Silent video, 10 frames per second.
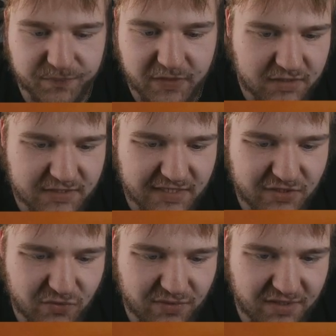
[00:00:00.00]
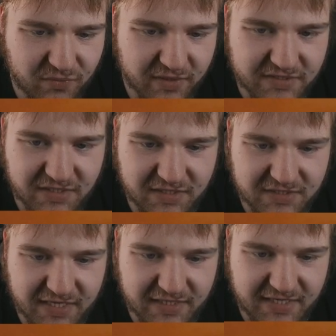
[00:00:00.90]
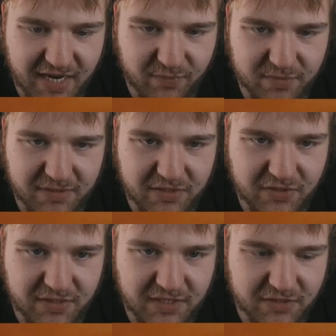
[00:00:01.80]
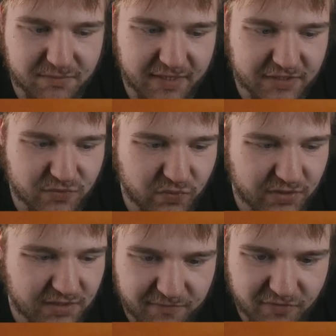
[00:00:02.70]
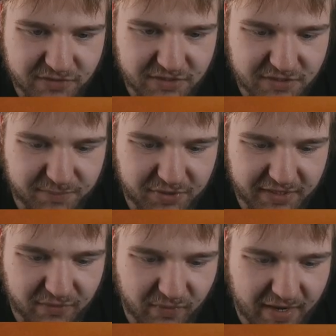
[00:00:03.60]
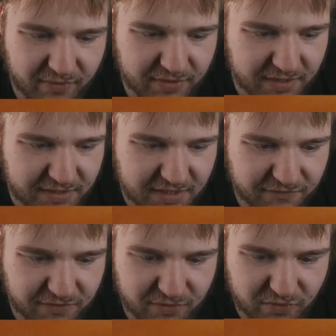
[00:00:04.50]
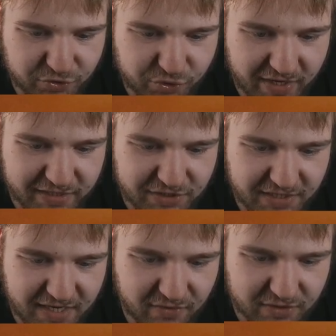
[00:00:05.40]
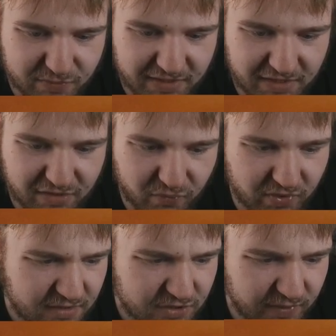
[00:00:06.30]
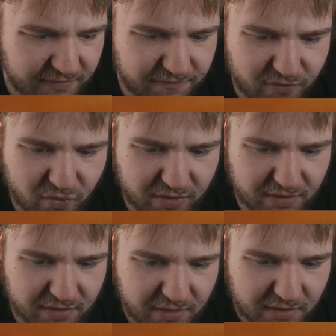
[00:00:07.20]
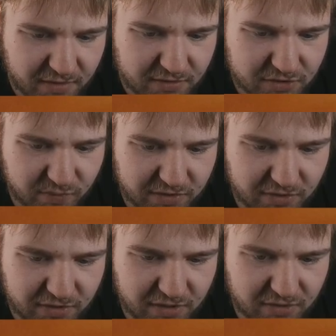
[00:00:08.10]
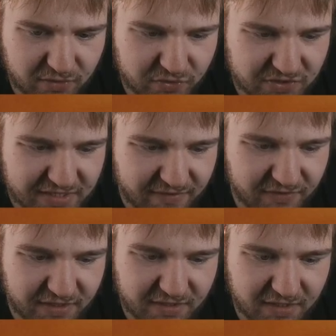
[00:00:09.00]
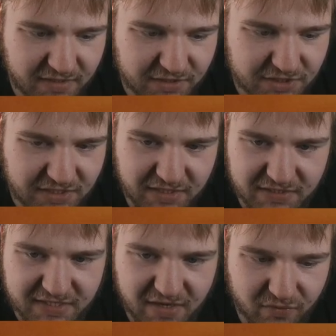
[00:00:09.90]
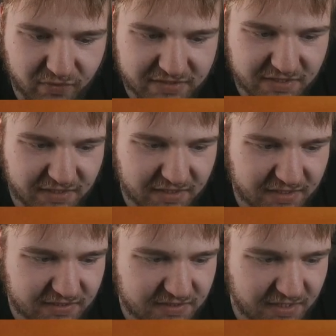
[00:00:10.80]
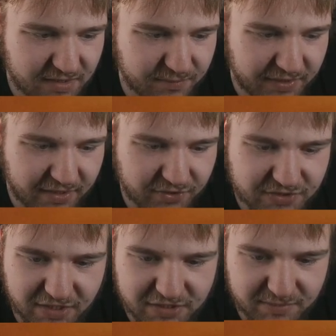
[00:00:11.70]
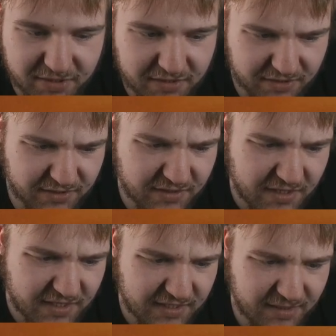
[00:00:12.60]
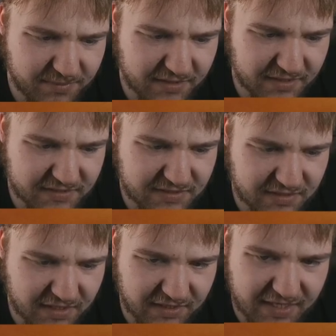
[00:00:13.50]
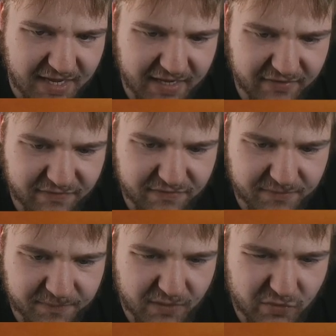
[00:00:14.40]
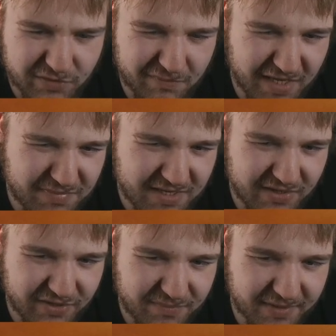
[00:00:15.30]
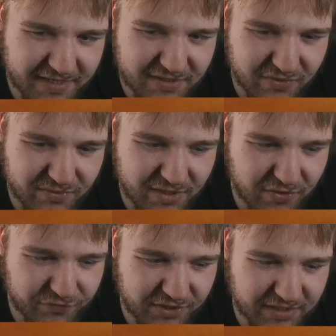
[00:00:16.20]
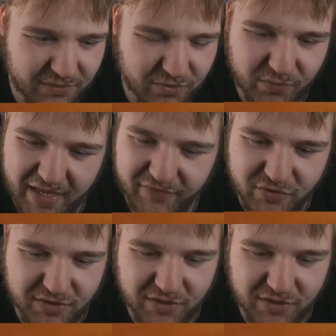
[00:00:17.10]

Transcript: Because I do think resting this guy down would be good. He goes -1, forces us to play around a different strategy now, because we need 3, so we have 4. So we could go 7 and then cheat this out, resting this, and then play out the Sanji blocker, keeping this alive, which may be good, but I don't know if the Lucky Roo. We haven't drawn an